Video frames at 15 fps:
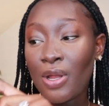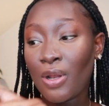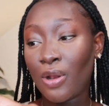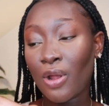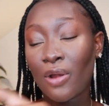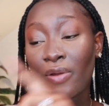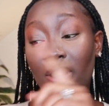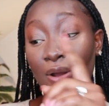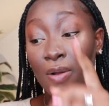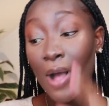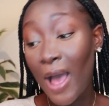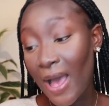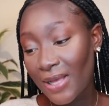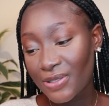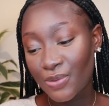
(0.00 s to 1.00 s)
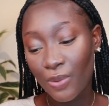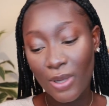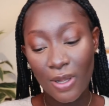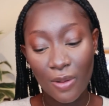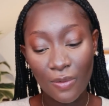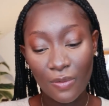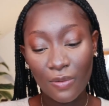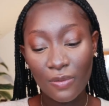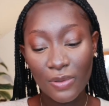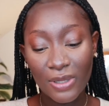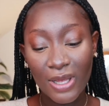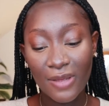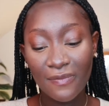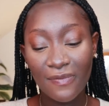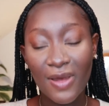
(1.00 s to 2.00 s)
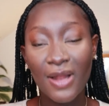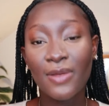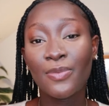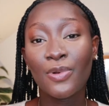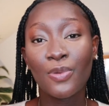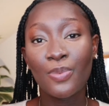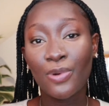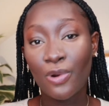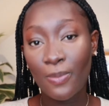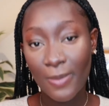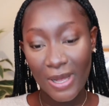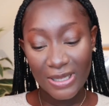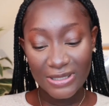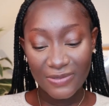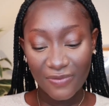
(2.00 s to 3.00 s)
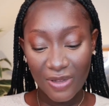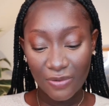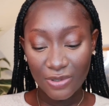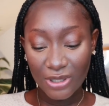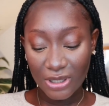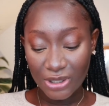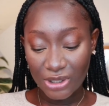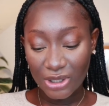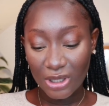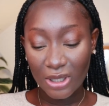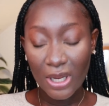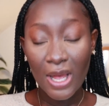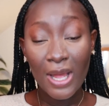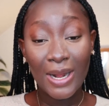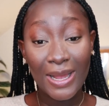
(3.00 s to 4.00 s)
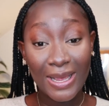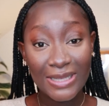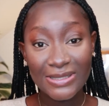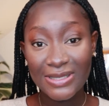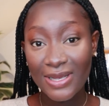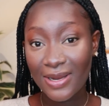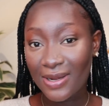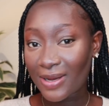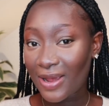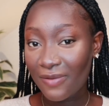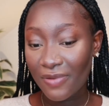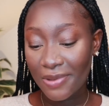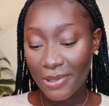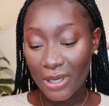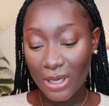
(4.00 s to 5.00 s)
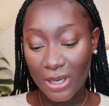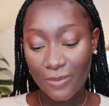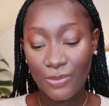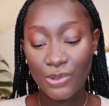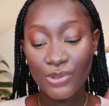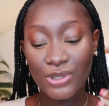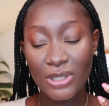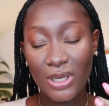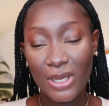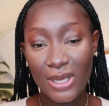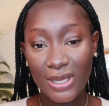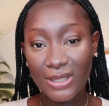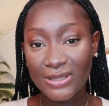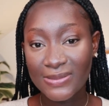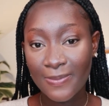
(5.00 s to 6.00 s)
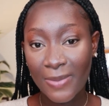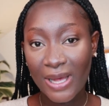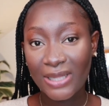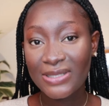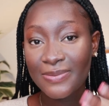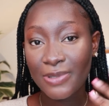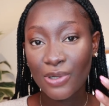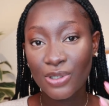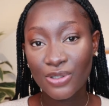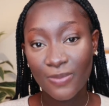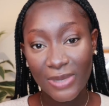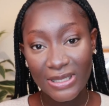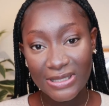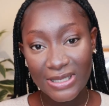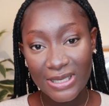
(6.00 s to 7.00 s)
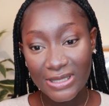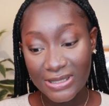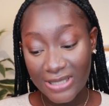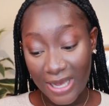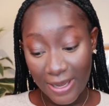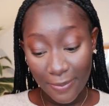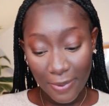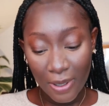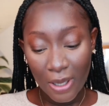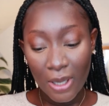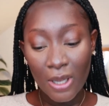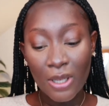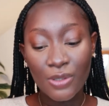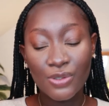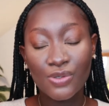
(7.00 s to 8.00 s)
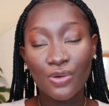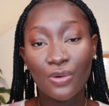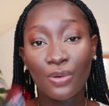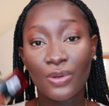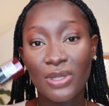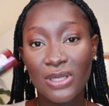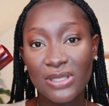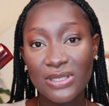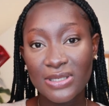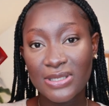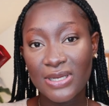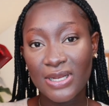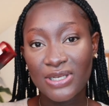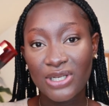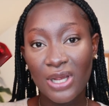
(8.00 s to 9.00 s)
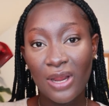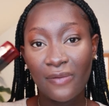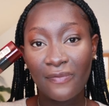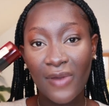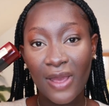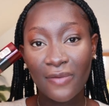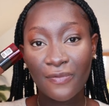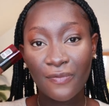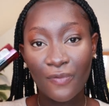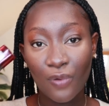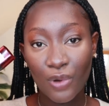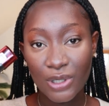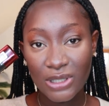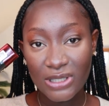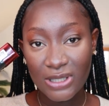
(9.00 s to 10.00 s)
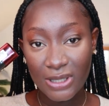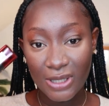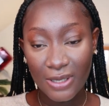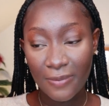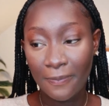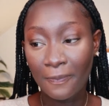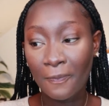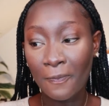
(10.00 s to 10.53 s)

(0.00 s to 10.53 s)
L'Oreal as well, the Infallible Pro Matte Foundation. Like I said, everything that I'm using is matte because of my skin type. So this is in the shade 540.